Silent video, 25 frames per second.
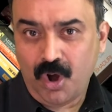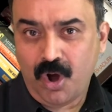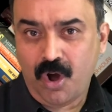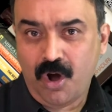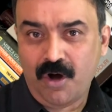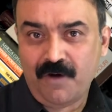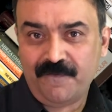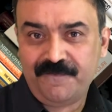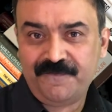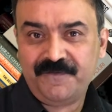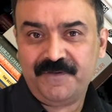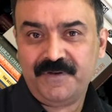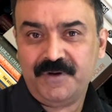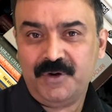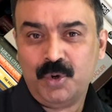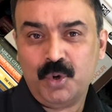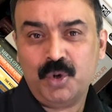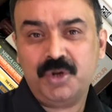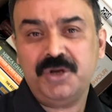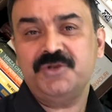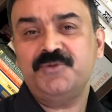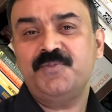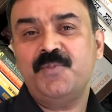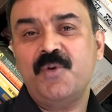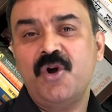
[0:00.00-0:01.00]
of
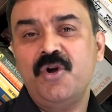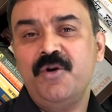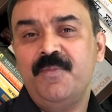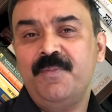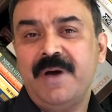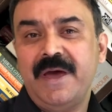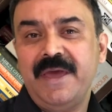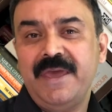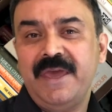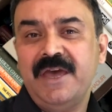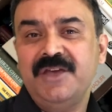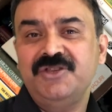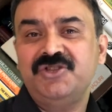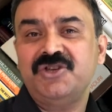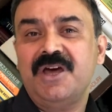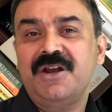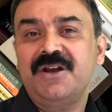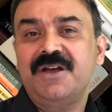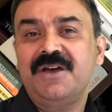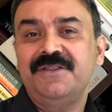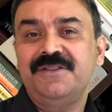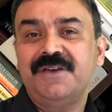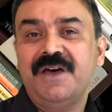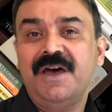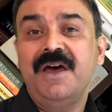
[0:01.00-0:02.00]
Notice Board by
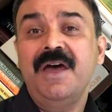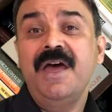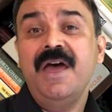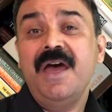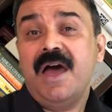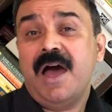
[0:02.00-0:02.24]
HRKatha.